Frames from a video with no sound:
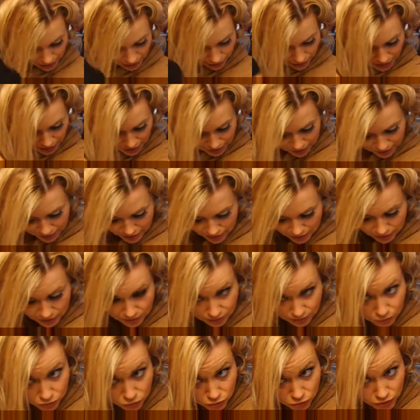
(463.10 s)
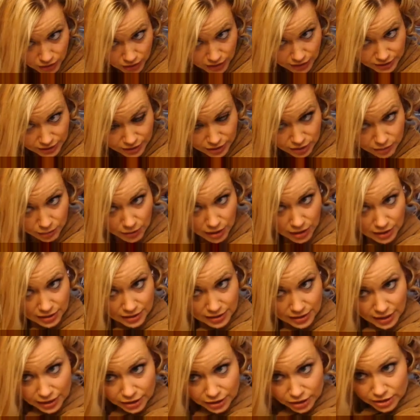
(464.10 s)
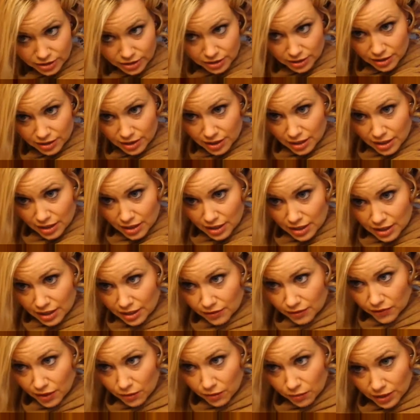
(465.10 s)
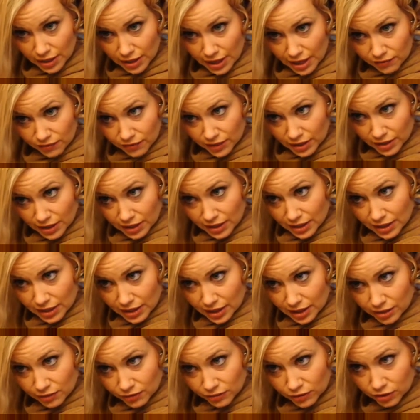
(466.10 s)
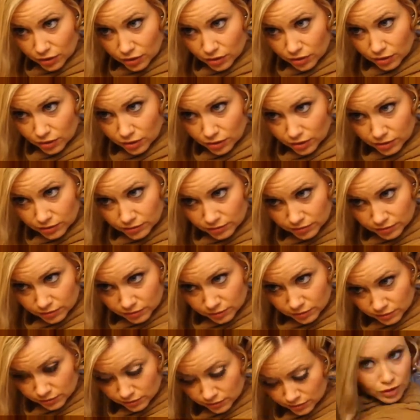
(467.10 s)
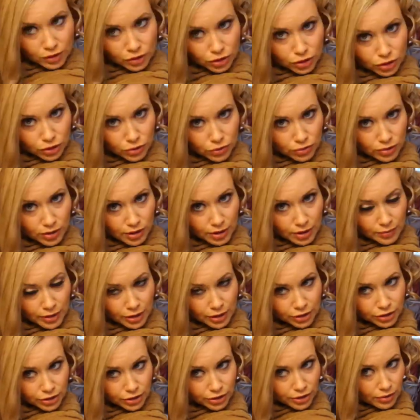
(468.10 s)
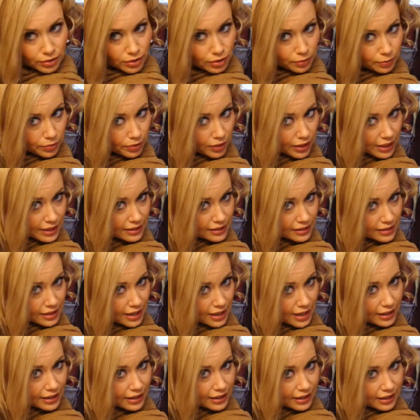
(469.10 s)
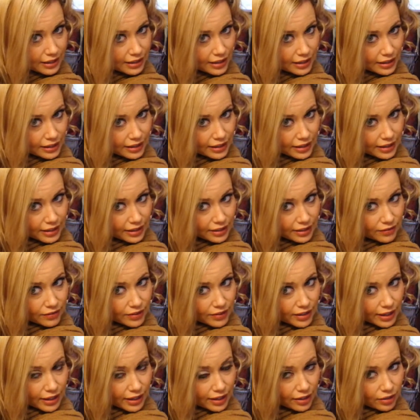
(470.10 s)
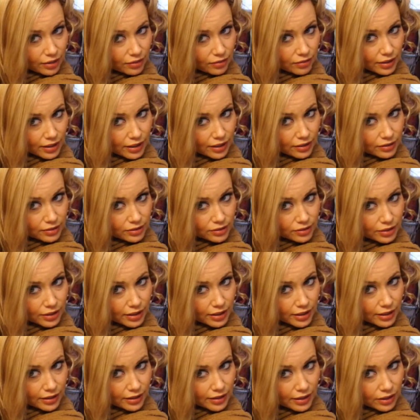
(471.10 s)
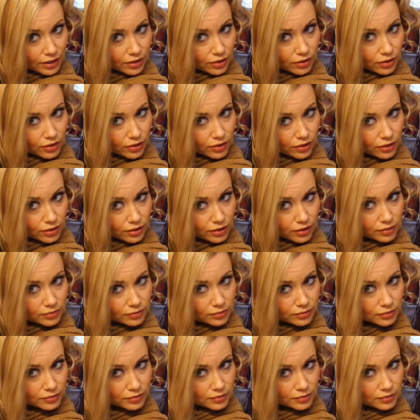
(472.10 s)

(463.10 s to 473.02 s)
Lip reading: I've got to take some really small sections if I want to have any kind of curl. Just really make sure you press the end of the hair around so you can get that curl.